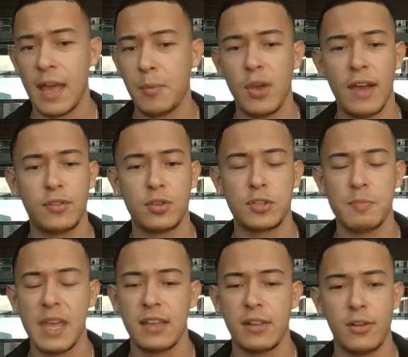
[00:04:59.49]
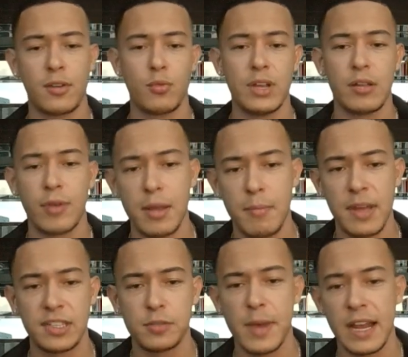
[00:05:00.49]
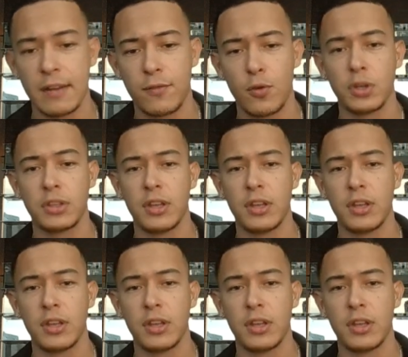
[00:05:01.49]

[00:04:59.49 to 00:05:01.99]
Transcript: You have to just make it look real, right? Message back and